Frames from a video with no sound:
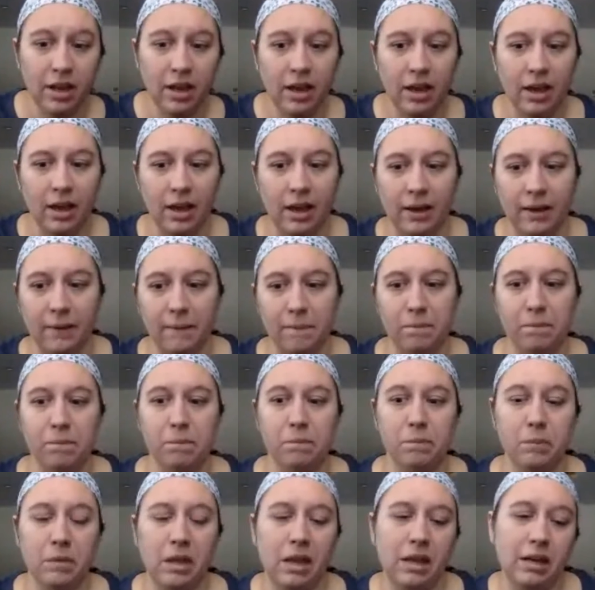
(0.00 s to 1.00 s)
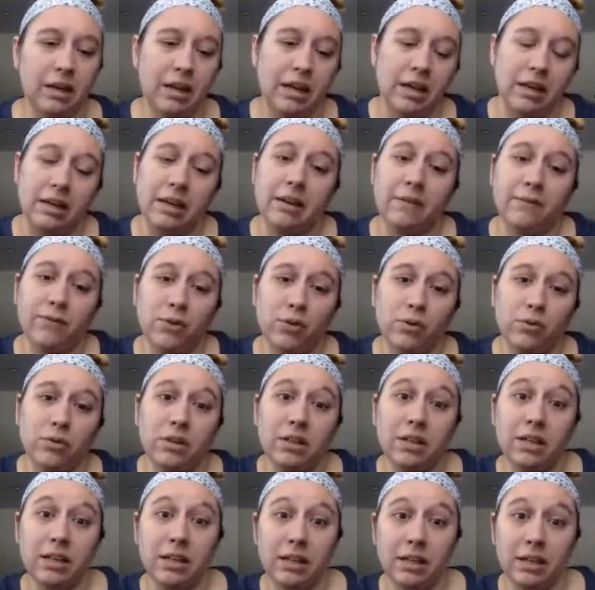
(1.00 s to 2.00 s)
And again, if you
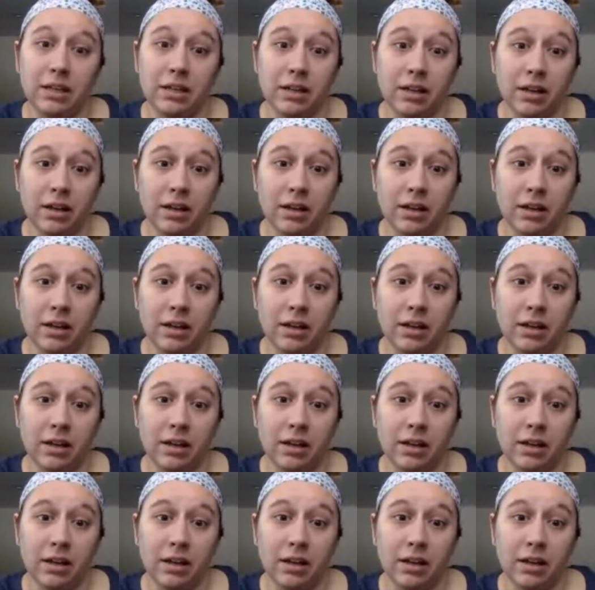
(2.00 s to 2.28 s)
need